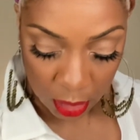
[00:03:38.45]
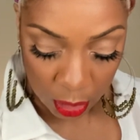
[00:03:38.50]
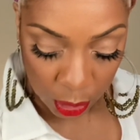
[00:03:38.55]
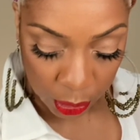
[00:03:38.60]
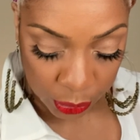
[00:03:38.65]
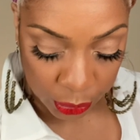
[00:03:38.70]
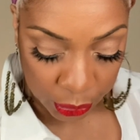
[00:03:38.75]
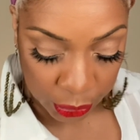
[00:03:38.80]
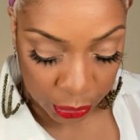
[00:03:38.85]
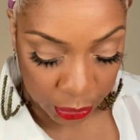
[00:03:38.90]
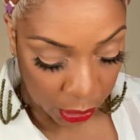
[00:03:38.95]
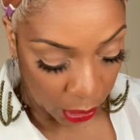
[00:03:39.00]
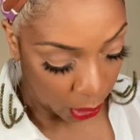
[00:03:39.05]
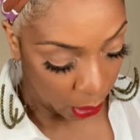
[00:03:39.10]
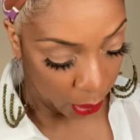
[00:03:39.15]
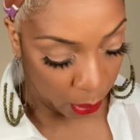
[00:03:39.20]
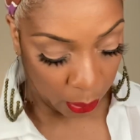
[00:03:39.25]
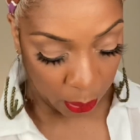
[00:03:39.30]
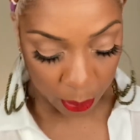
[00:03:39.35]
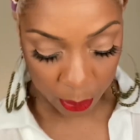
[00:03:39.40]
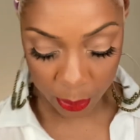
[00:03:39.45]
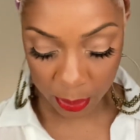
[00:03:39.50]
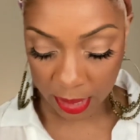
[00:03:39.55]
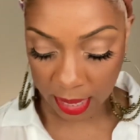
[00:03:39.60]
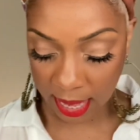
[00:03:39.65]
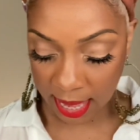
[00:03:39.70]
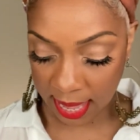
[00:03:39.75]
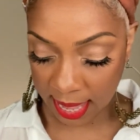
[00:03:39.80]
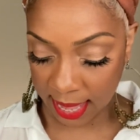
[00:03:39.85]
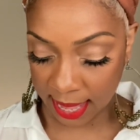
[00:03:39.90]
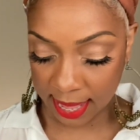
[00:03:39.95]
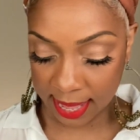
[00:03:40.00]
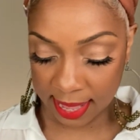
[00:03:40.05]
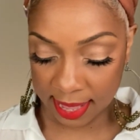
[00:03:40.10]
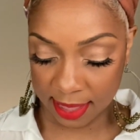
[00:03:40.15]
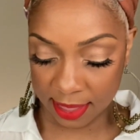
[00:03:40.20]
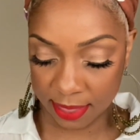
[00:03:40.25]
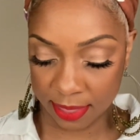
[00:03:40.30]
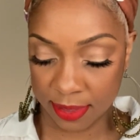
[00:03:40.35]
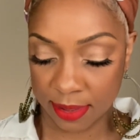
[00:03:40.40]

So we had